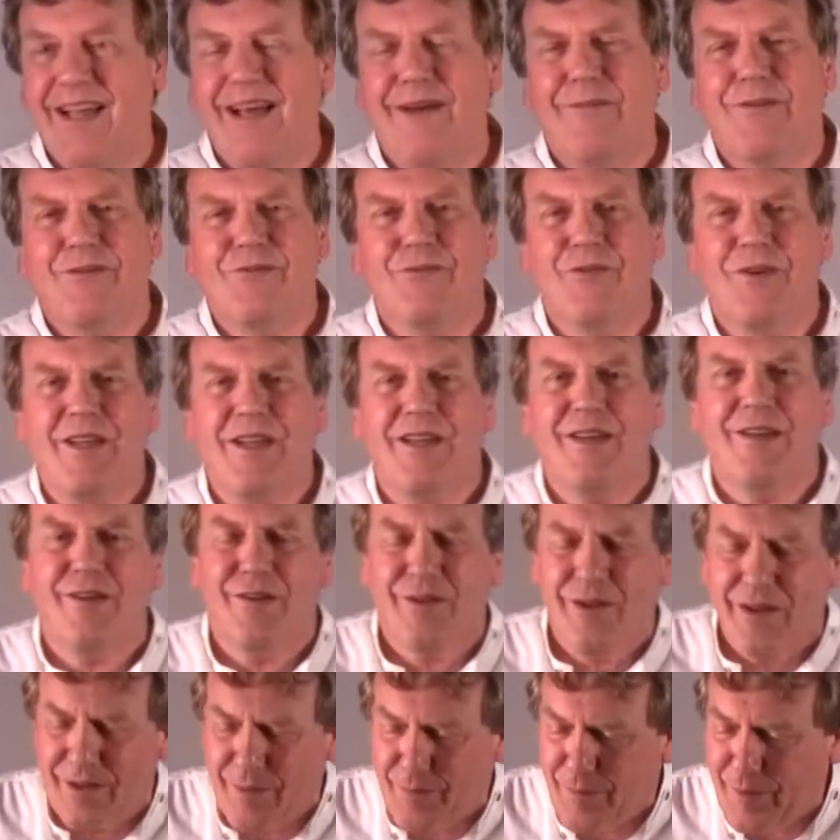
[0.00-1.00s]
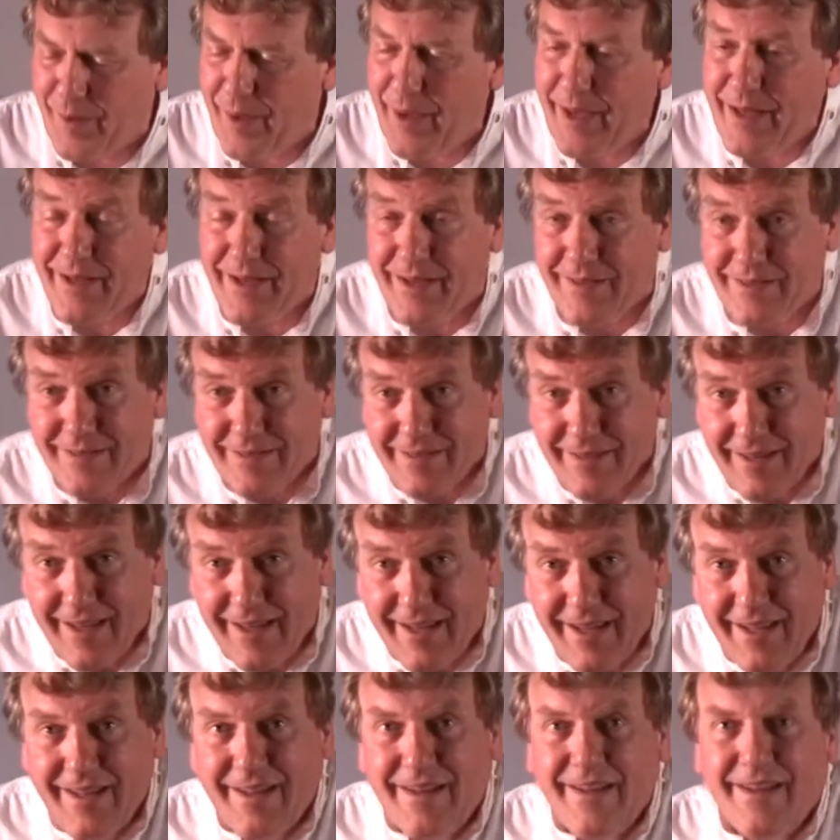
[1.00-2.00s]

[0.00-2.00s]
I was reading it on the plane yesterday